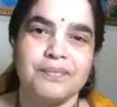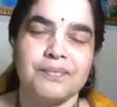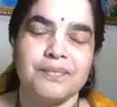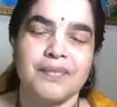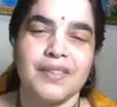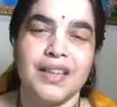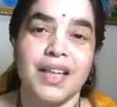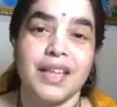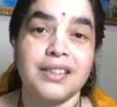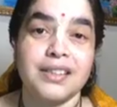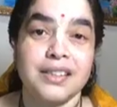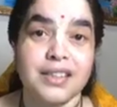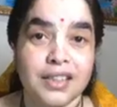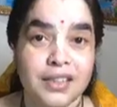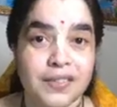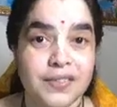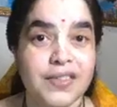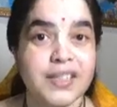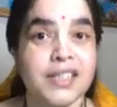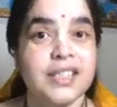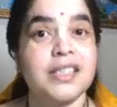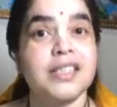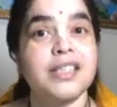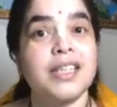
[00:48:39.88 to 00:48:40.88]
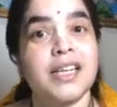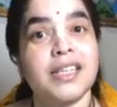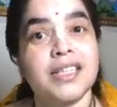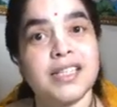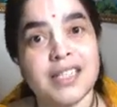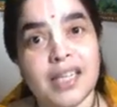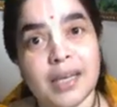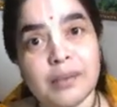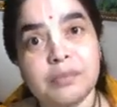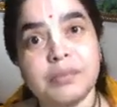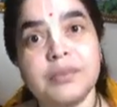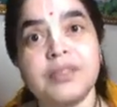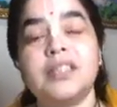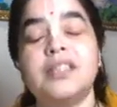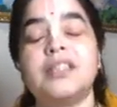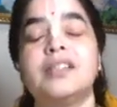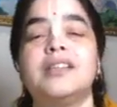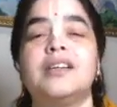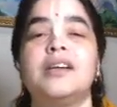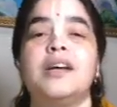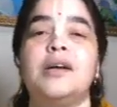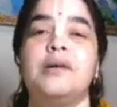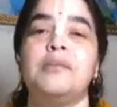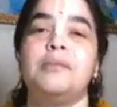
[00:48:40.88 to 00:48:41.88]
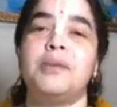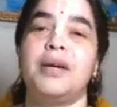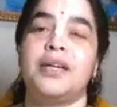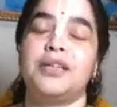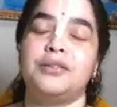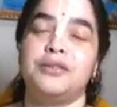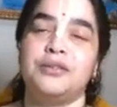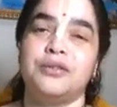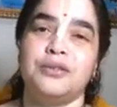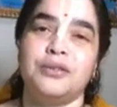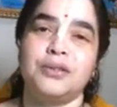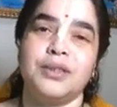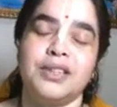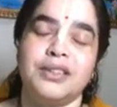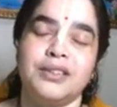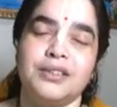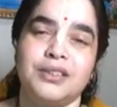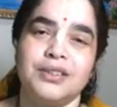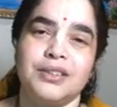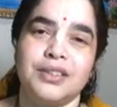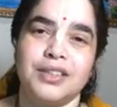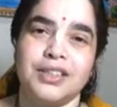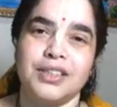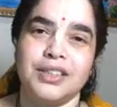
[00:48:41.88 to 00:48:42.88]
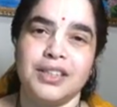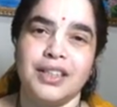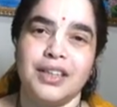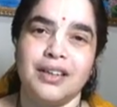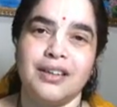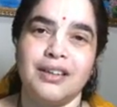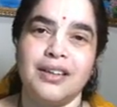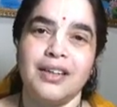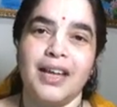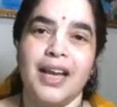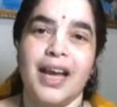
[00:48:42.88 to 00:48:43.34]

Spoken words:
That service is accepted by Guru and Krishna.